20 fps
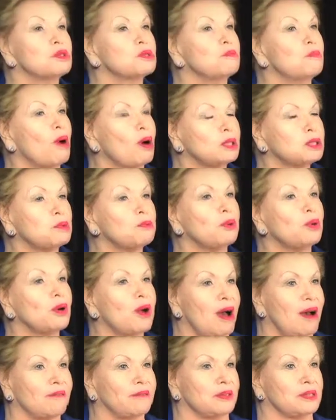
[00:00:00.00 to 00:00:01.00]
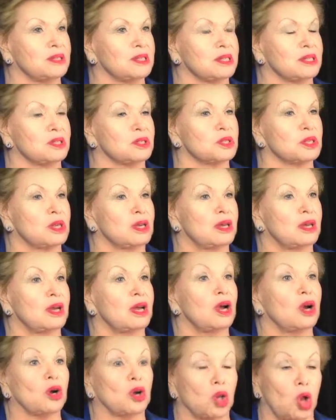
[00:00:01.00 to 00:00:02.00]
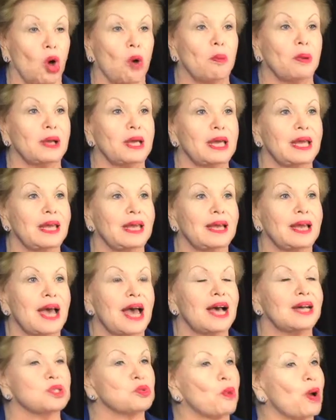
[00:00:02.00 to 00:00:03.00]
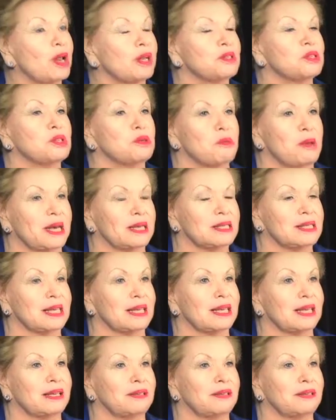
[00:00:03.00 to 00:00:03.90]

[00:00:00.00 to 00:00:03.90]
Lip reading: multiple conferences, globally as well as domestic.